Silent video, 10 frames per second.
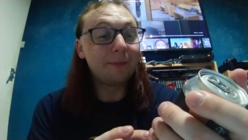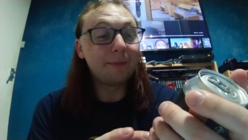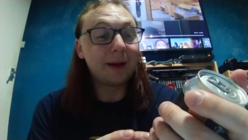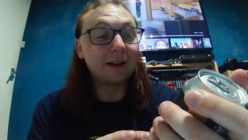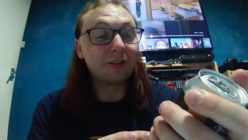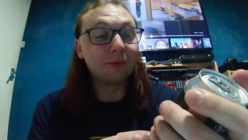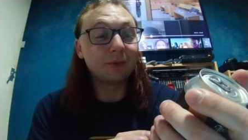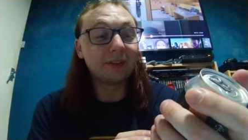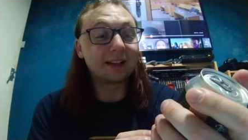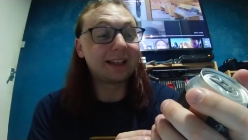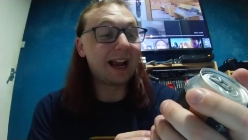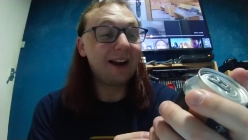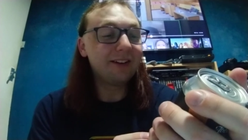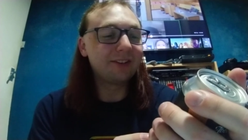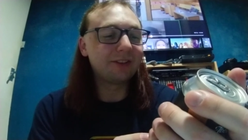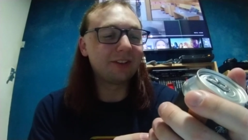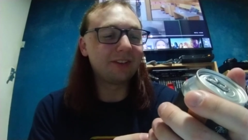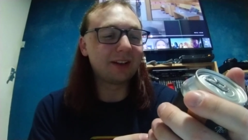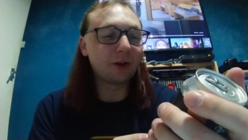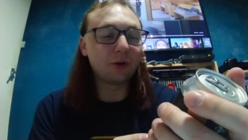balanced with a
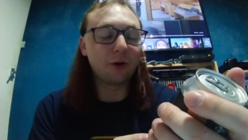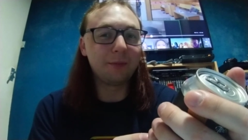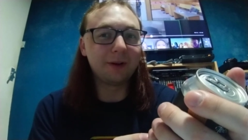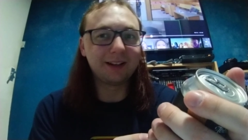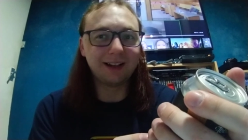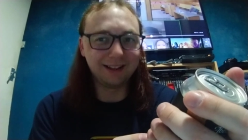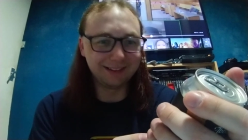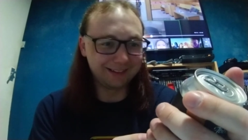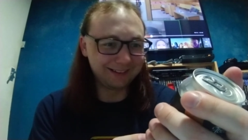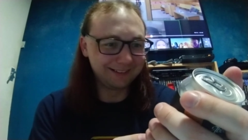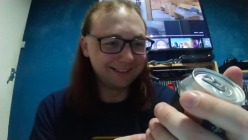characteristic copper colour.